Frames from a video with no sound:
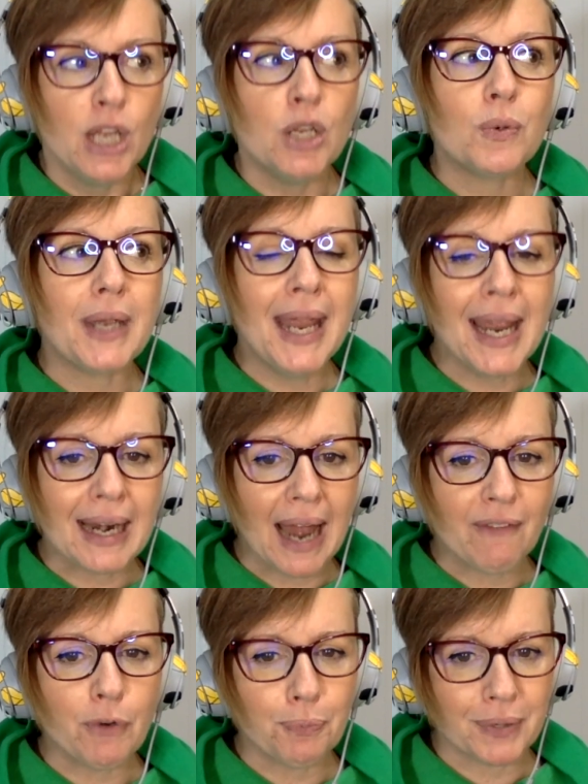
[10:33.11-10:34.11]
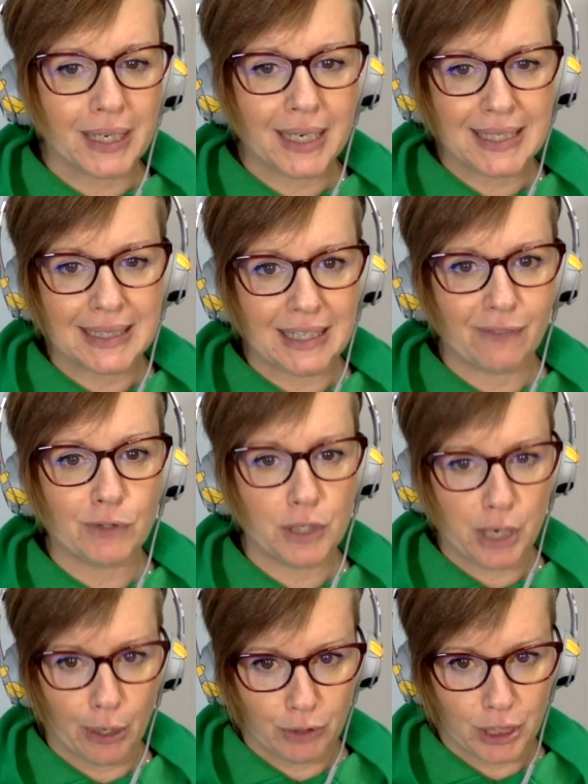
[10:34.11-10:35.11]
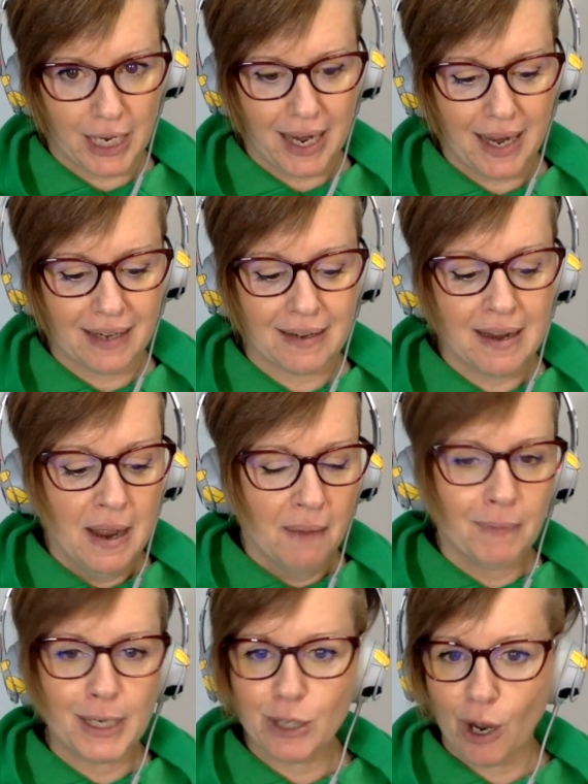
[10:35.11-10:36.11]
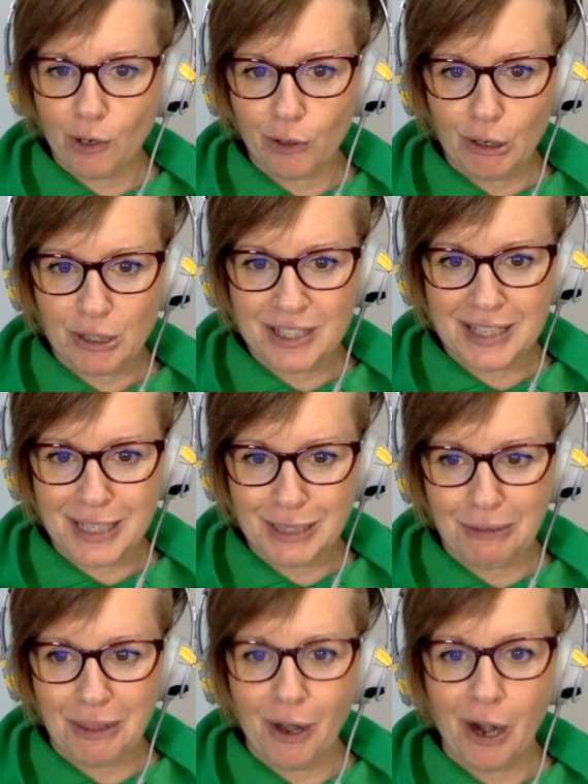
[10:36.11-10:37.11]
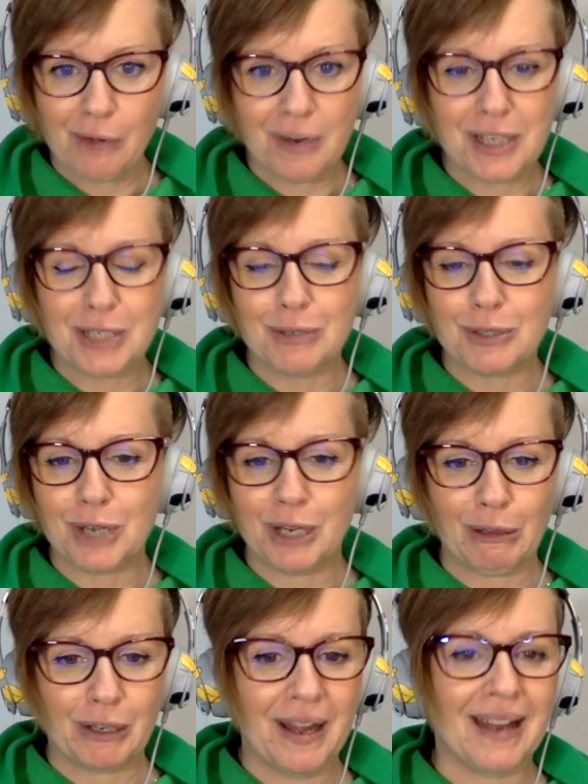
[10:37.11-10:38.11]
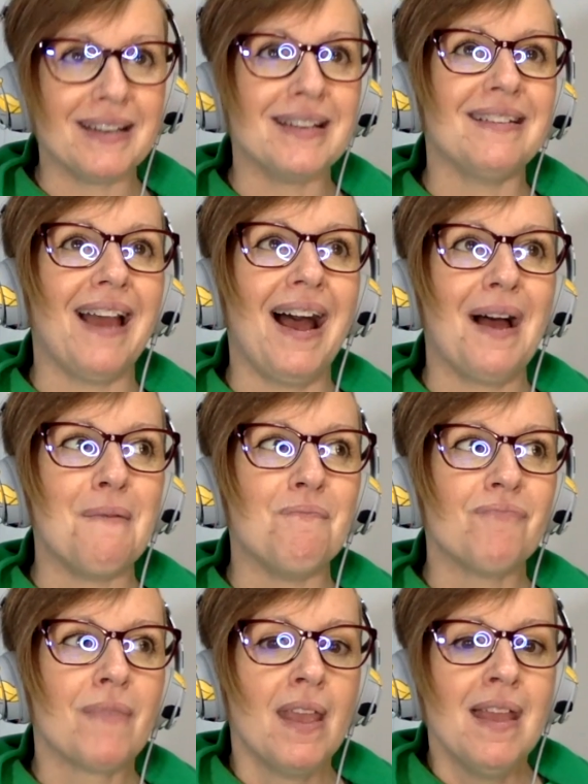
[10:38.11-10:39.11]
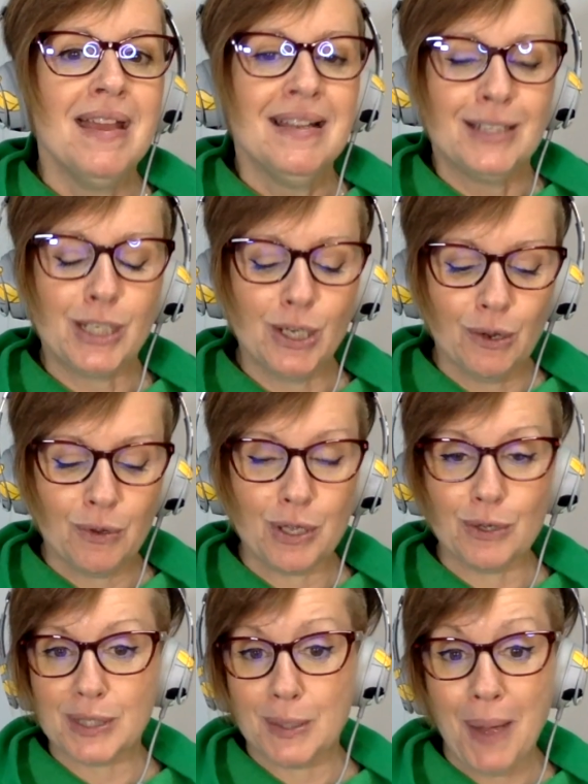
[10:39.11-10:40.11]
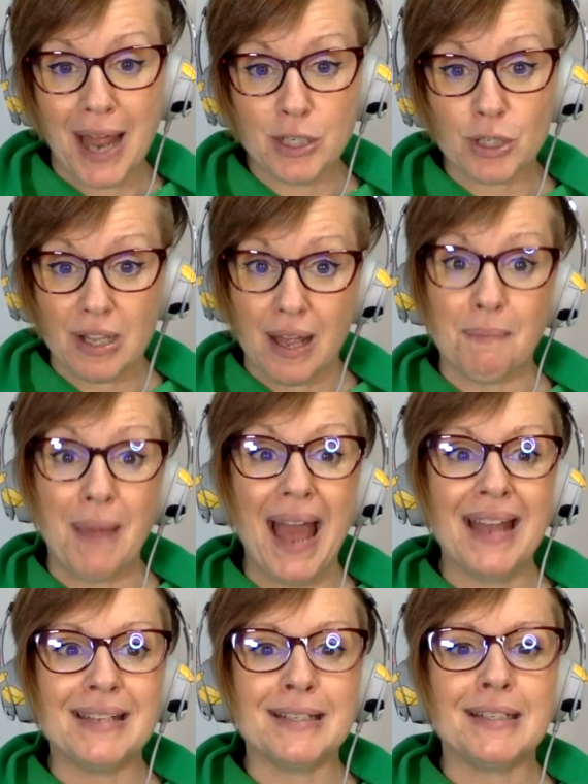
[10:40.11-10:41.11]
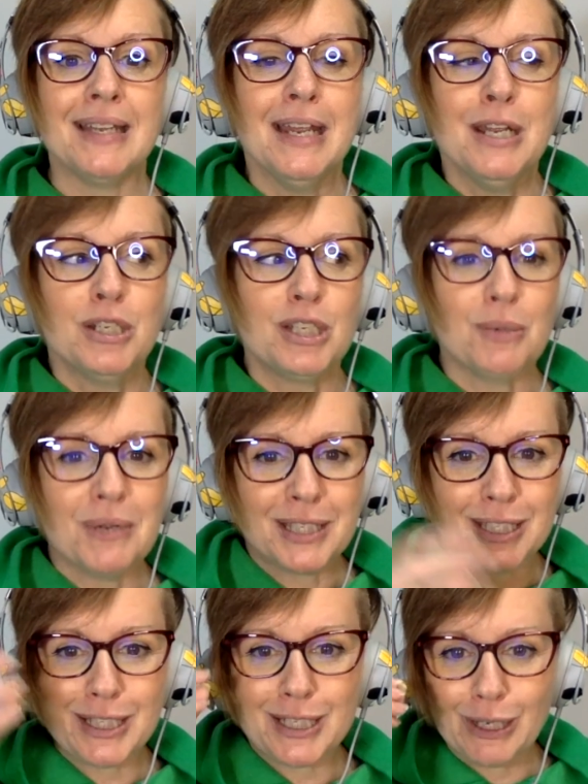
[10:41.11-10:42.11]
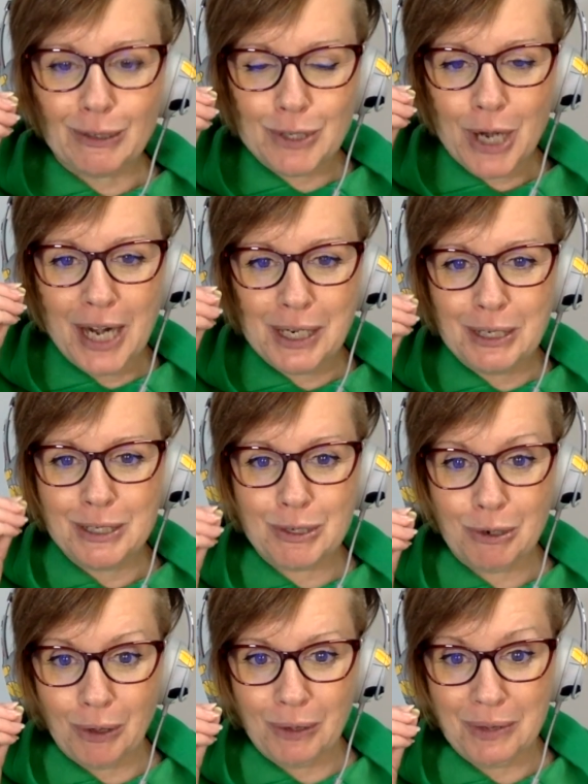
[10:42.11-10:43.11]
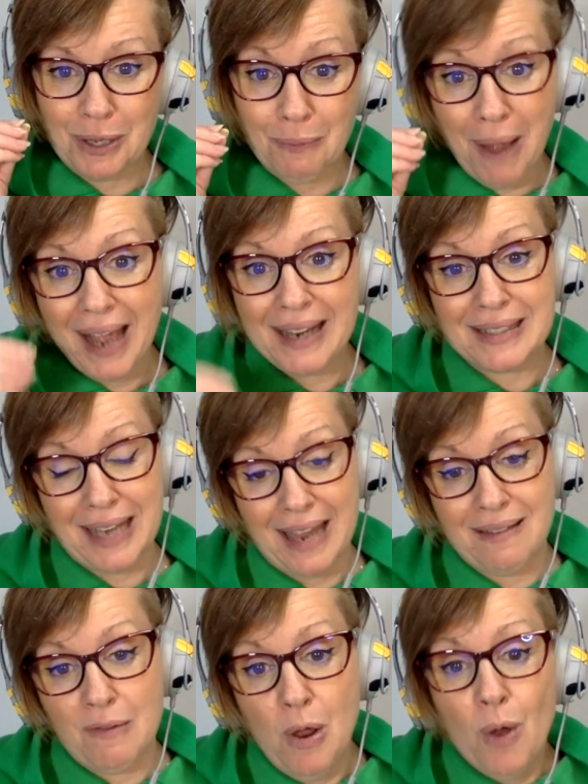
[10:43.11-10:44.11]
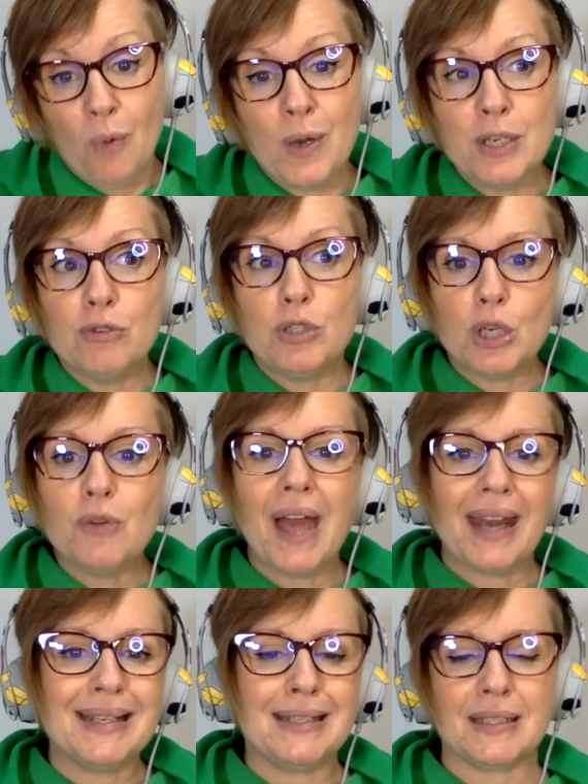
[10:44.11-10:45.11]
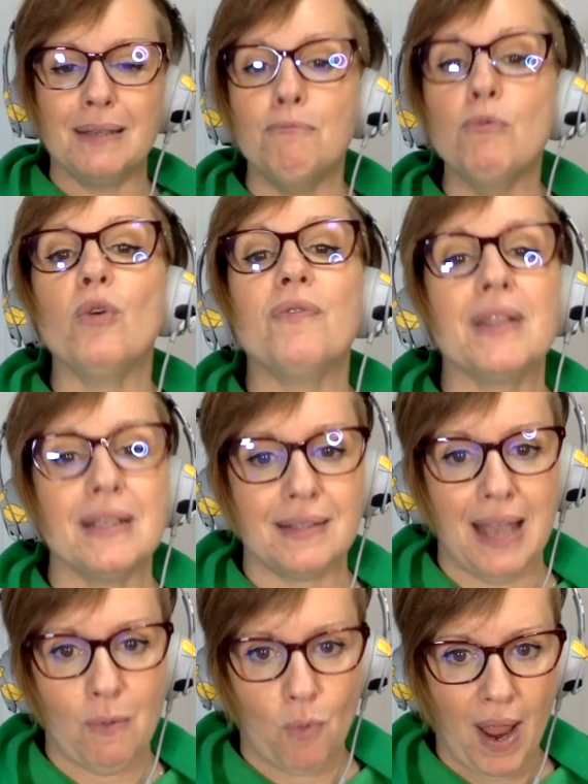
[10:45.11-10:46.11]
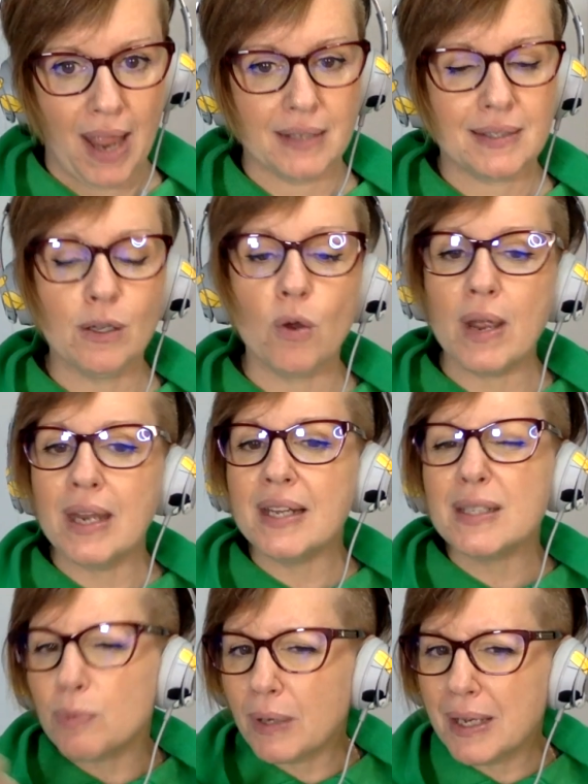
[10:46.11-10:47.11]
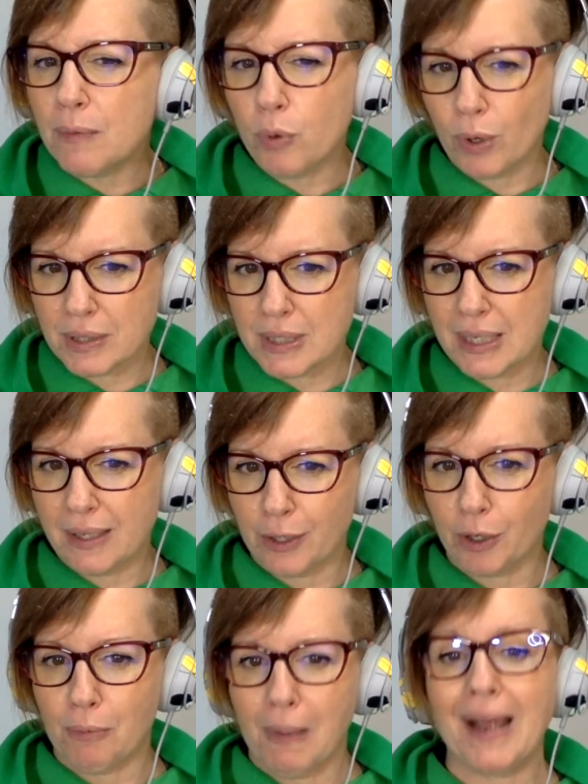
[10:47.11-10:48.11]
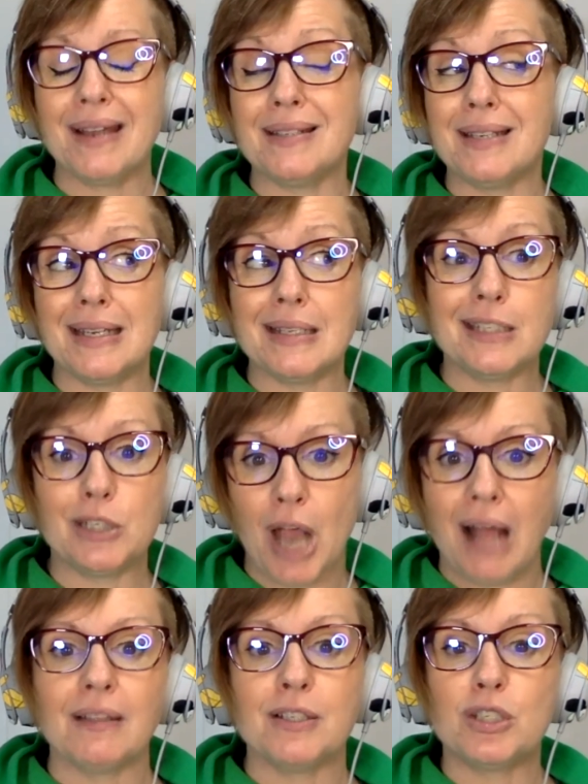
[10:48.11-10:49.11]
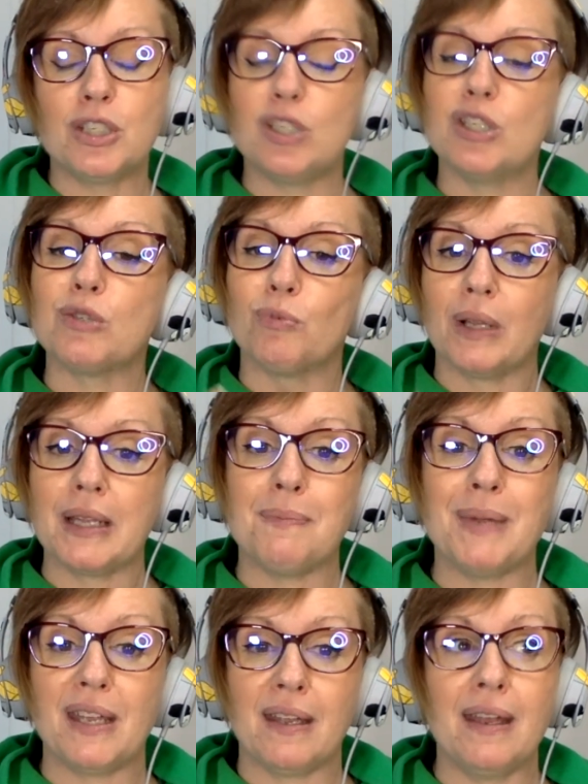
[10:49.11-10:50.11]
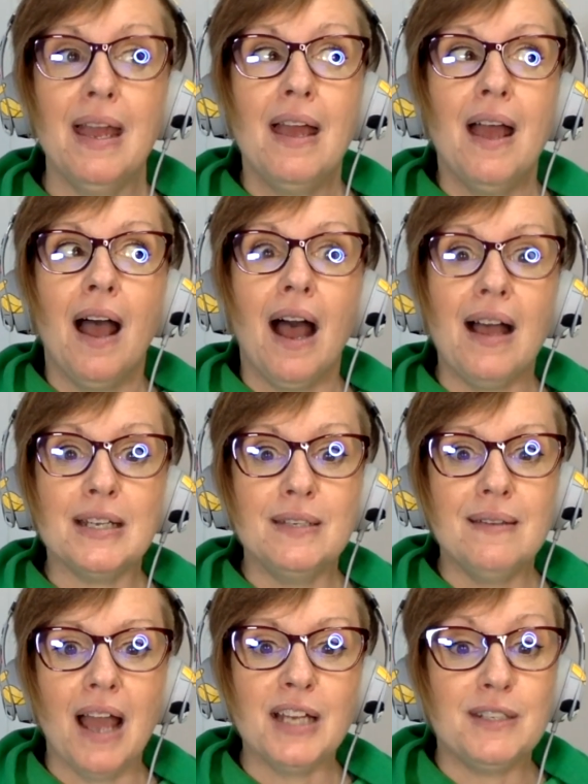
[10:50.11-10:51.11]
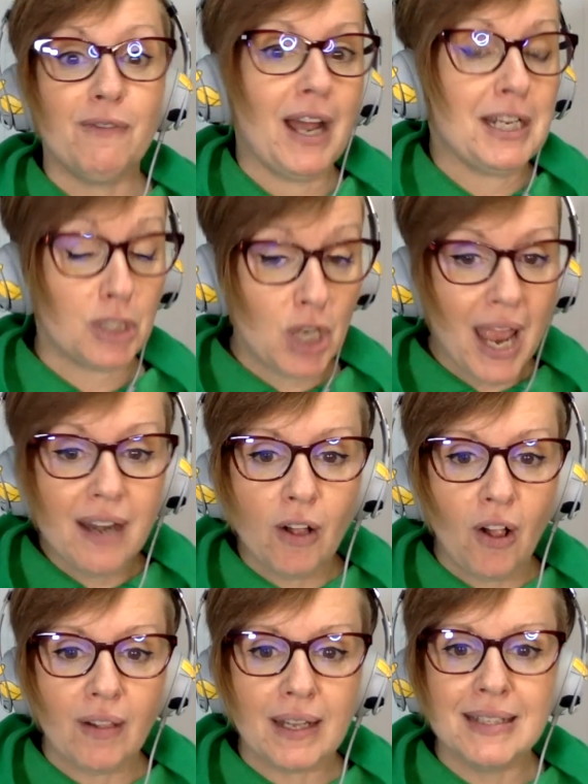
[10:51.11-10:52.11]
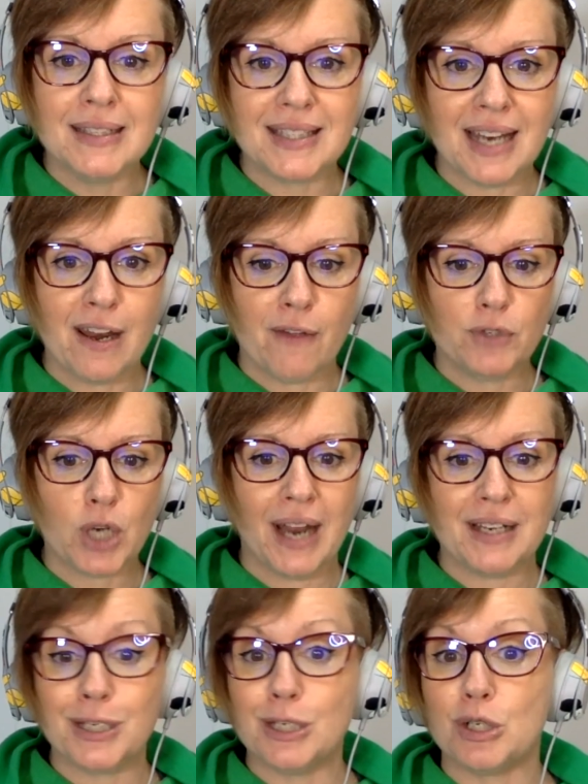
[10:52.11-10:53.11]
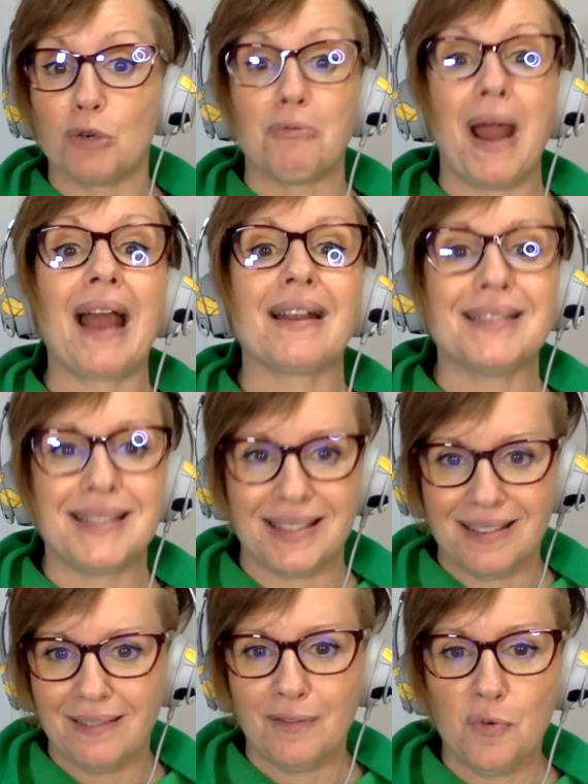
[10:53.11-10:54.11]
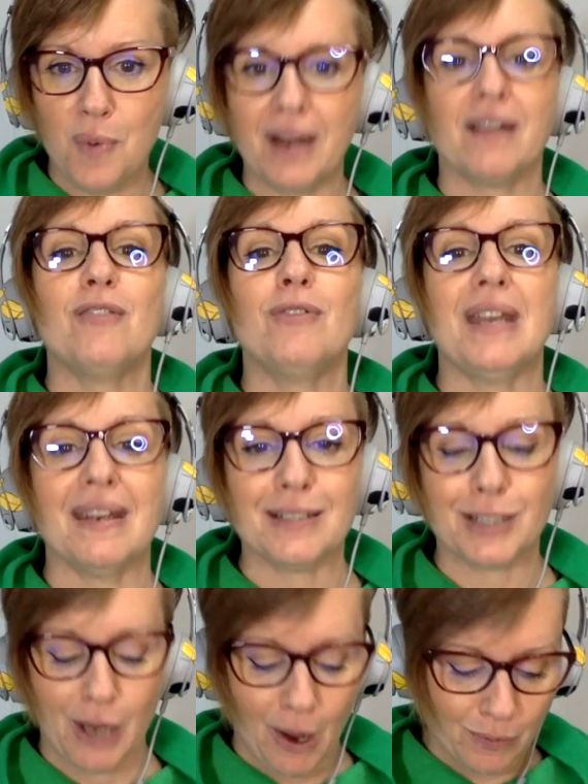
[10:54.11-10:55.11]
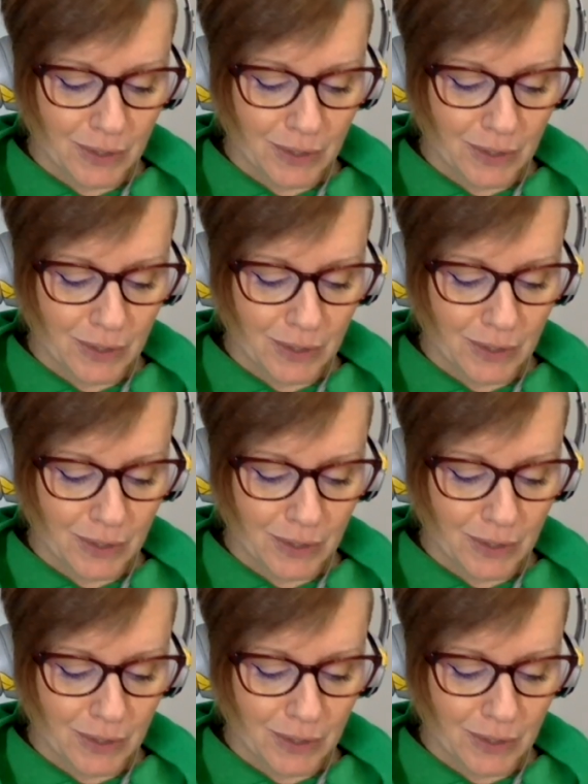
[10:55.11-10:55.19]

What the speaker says: You can't have a preconceived notion. My daughter learned this one the hard way. She was trying to learn how to use the pendulum, and she was still trying to control it with her mind. And when you do that, it doesn't move in the same way. So it is really important to clear your mind. It is a challenge to just really be a divine channel instead of trying to direct where you need it to go.